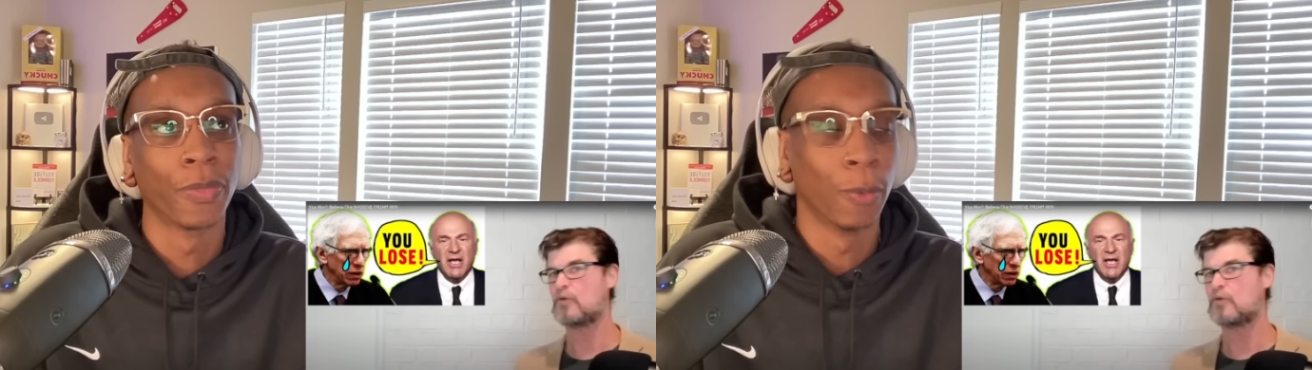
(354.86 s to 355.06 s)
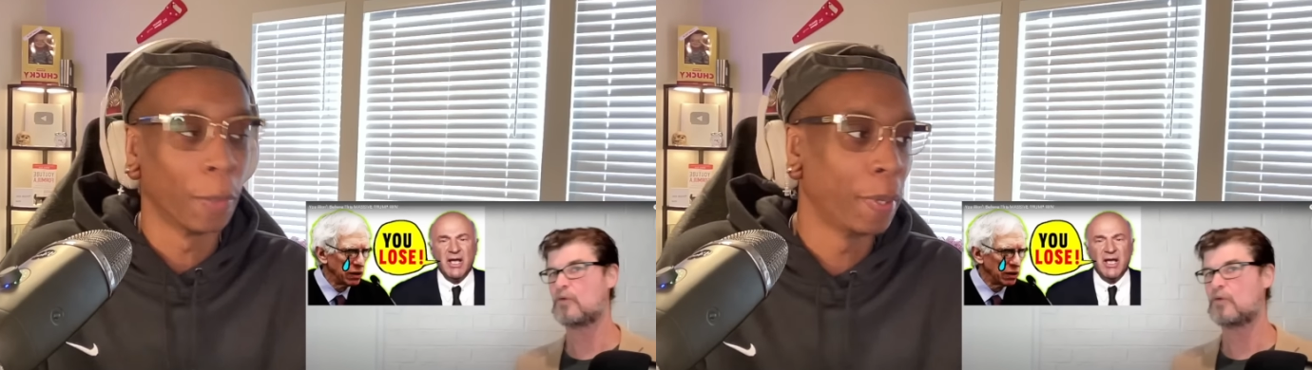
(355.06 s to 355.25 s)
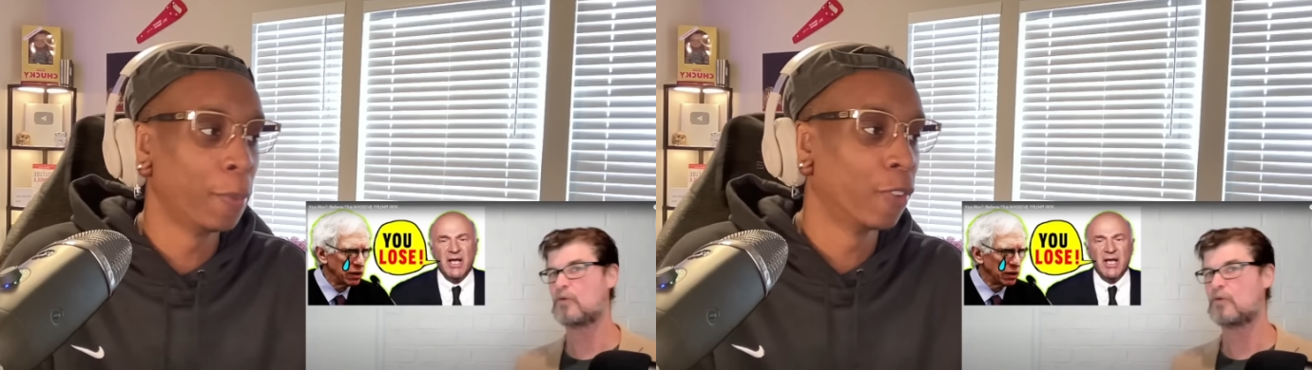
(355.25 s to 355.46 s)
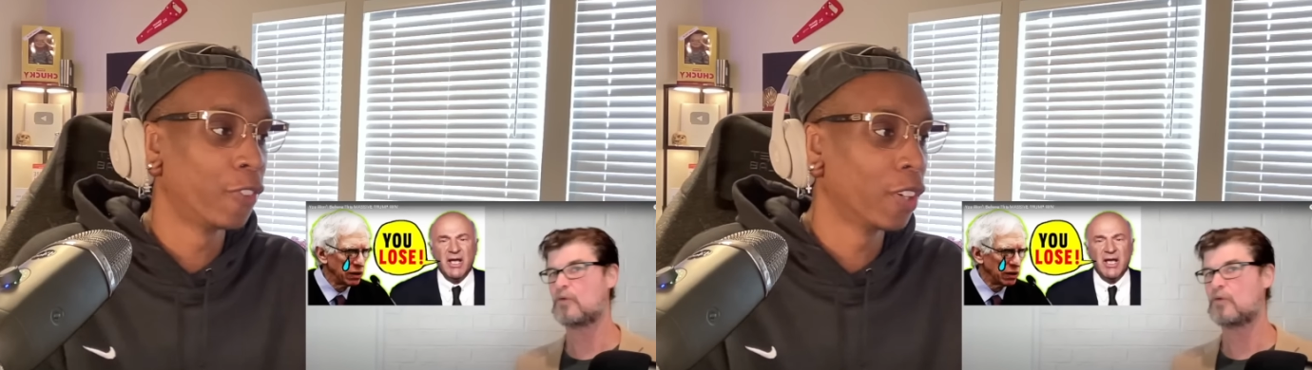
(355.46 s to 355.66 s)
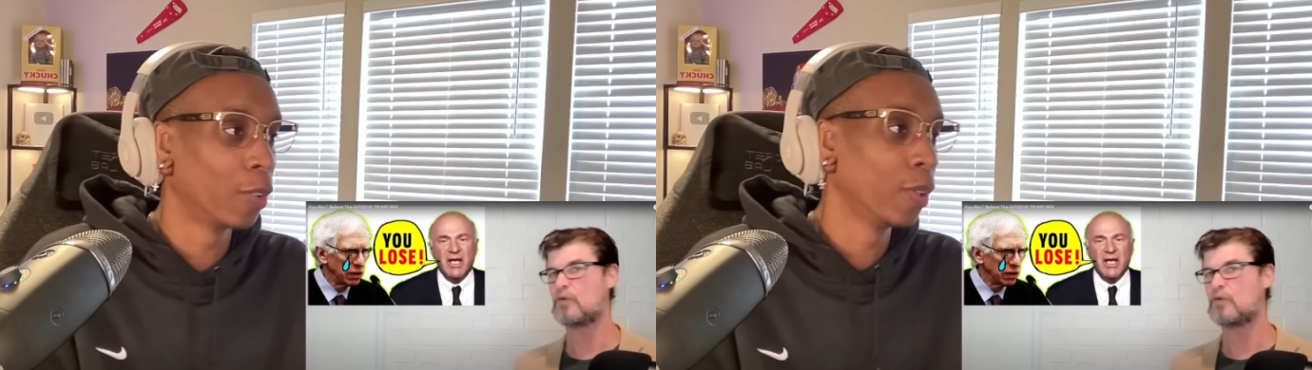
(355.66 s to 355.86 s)
Speaker 1: what people
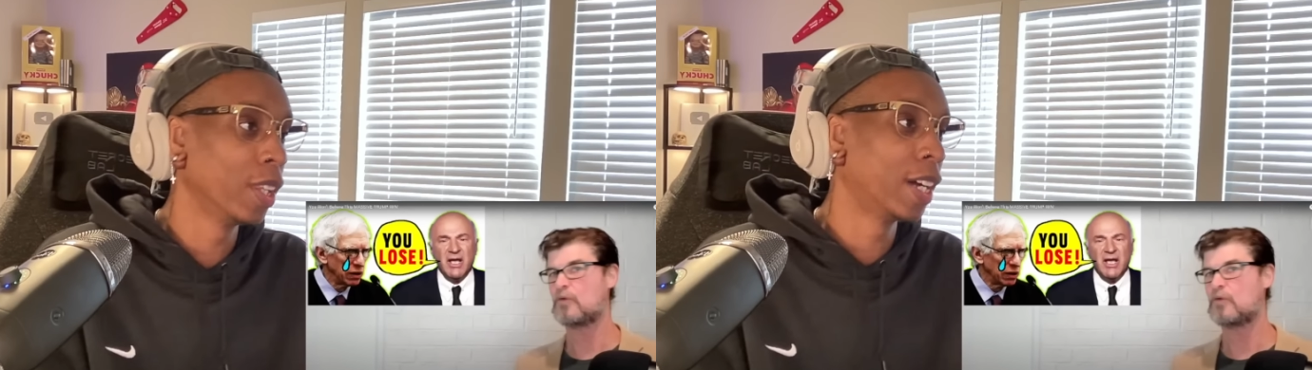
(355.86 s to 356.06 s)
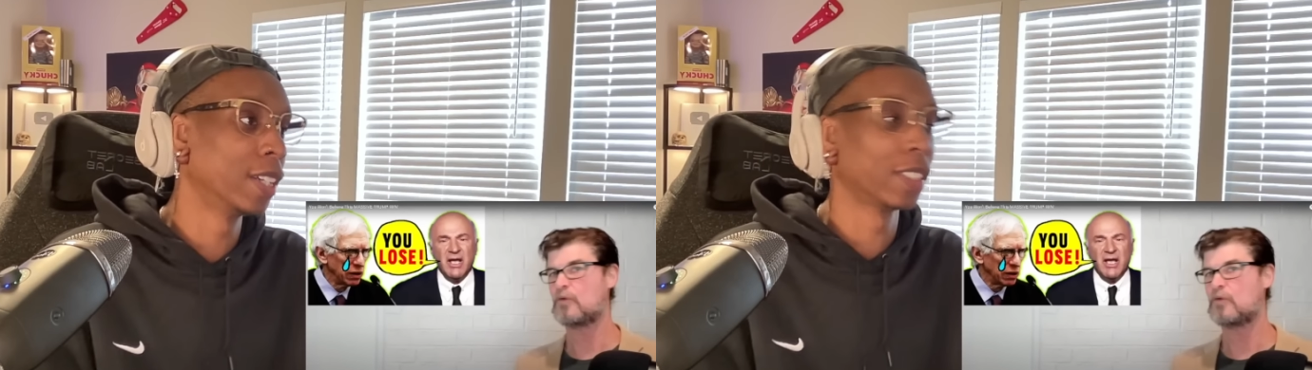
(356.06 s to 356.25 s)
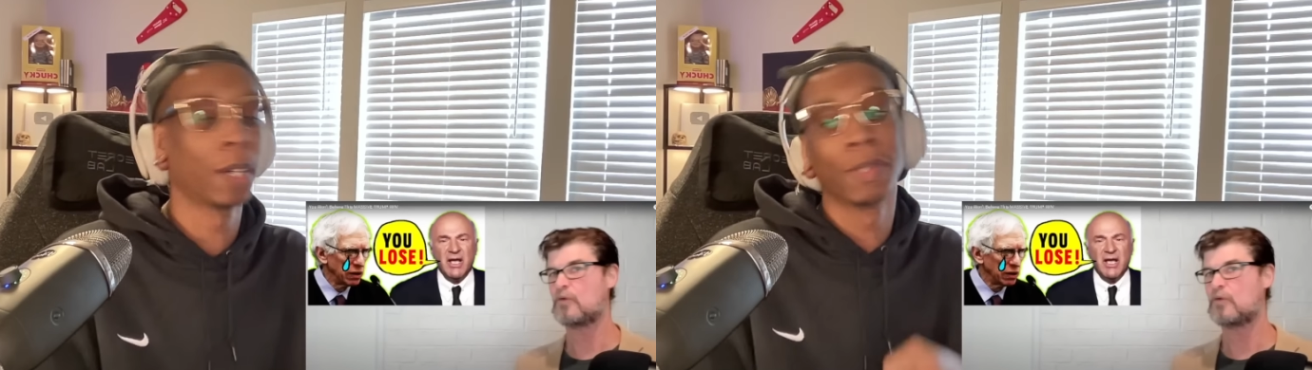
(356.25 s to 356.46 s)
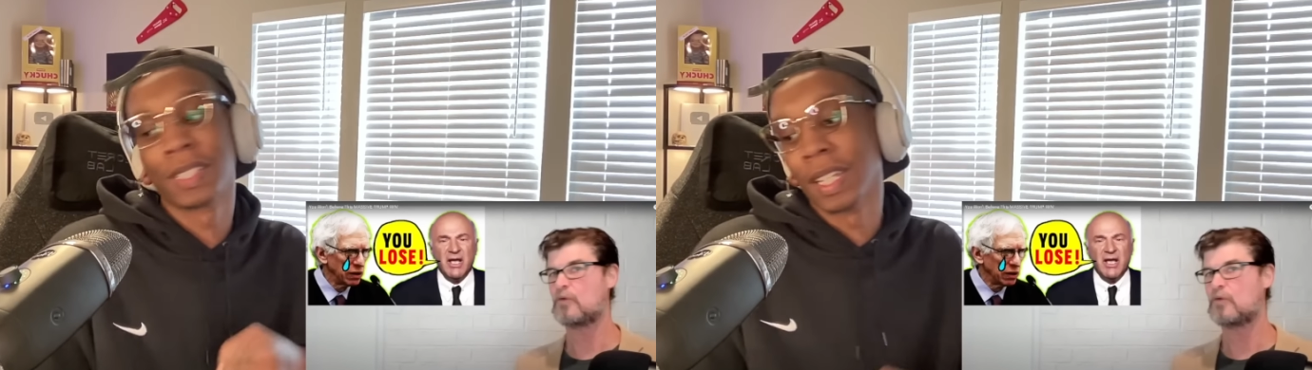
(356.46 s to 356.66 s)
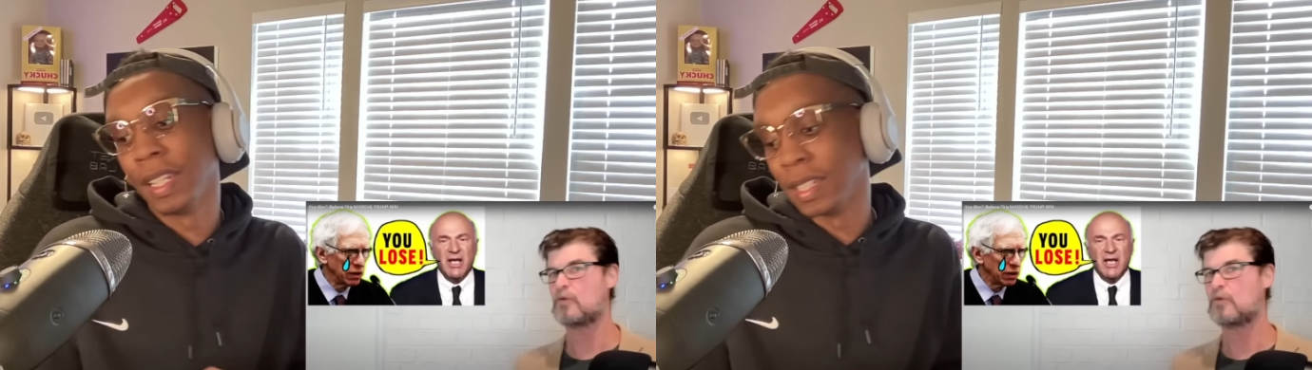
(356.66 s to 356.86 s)
fail to realize, and I'm gonna
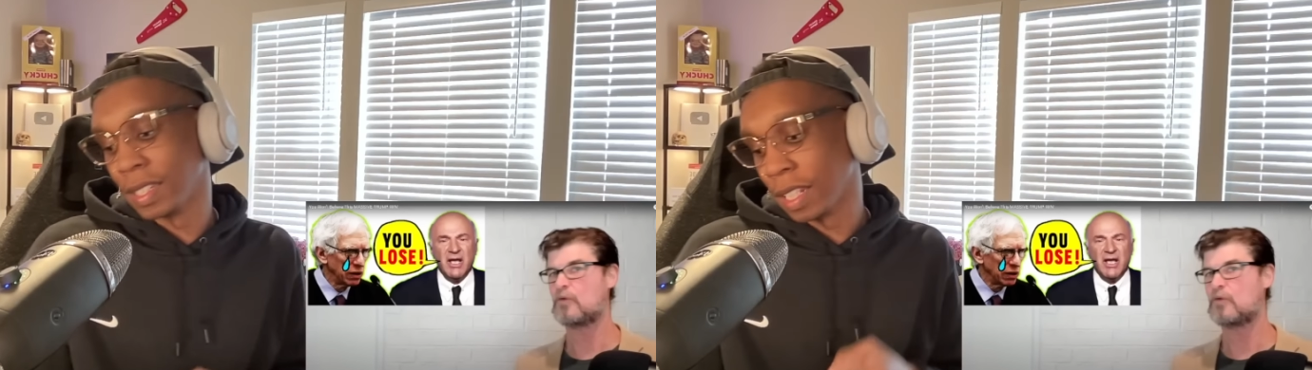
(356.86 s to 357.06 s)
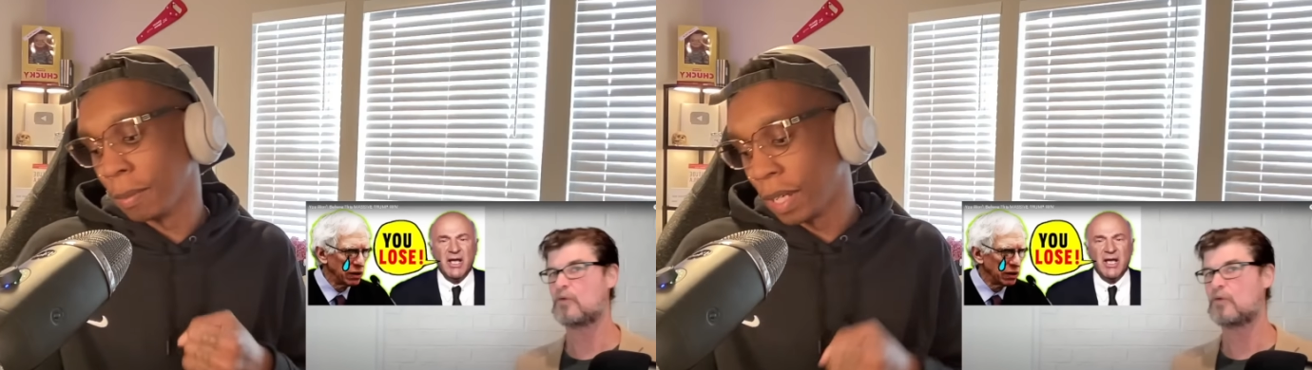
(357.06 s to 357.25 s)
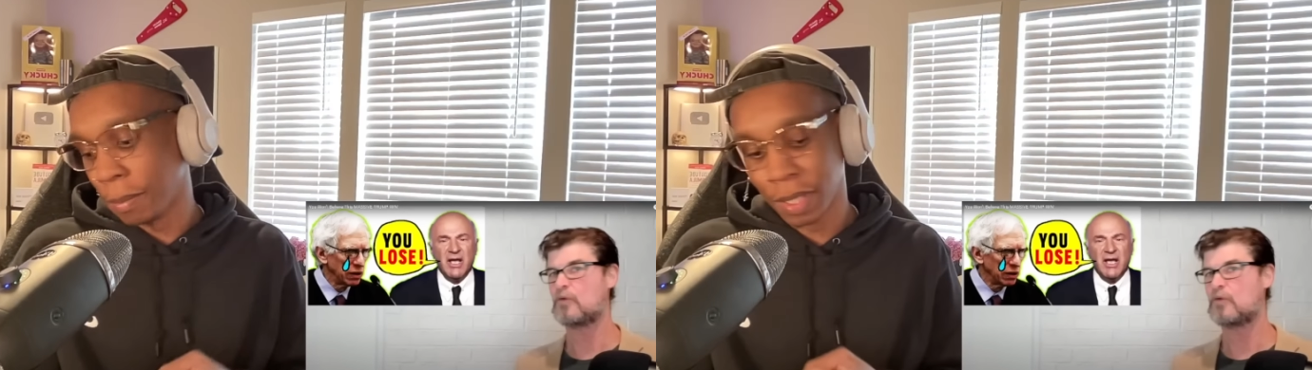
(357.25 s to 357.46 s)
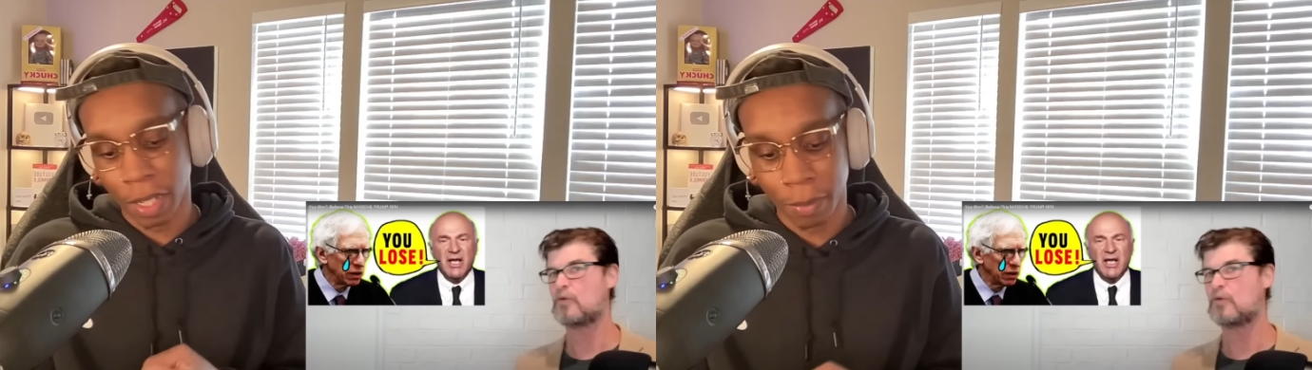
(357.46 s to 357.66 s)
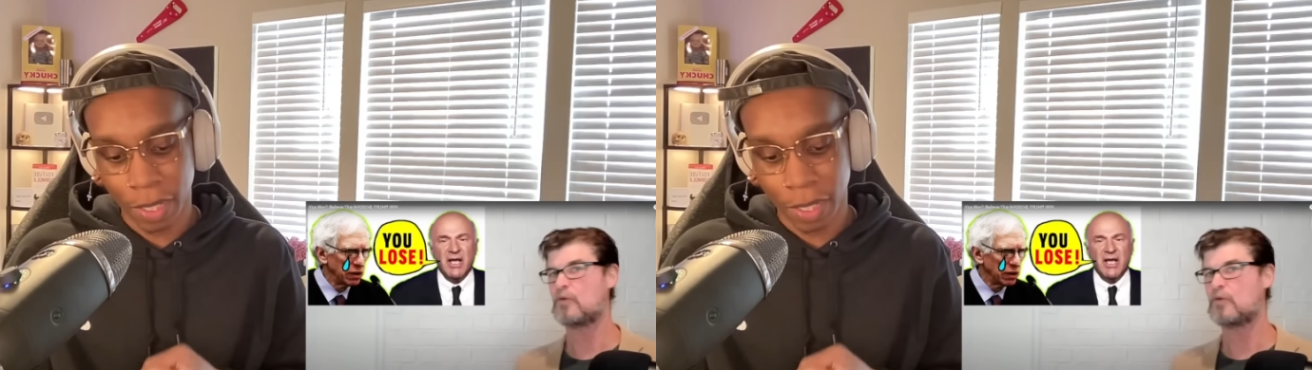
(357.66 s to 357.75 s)
say this, and I'm I'm I'm,